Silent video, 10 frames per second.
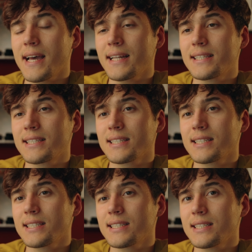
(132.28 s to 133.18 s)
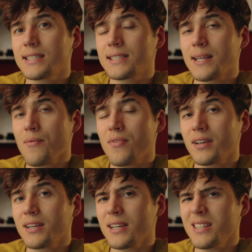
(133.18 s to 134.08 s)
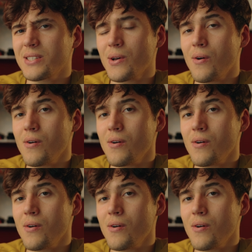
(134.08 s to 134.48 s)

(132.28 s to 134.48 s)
that something is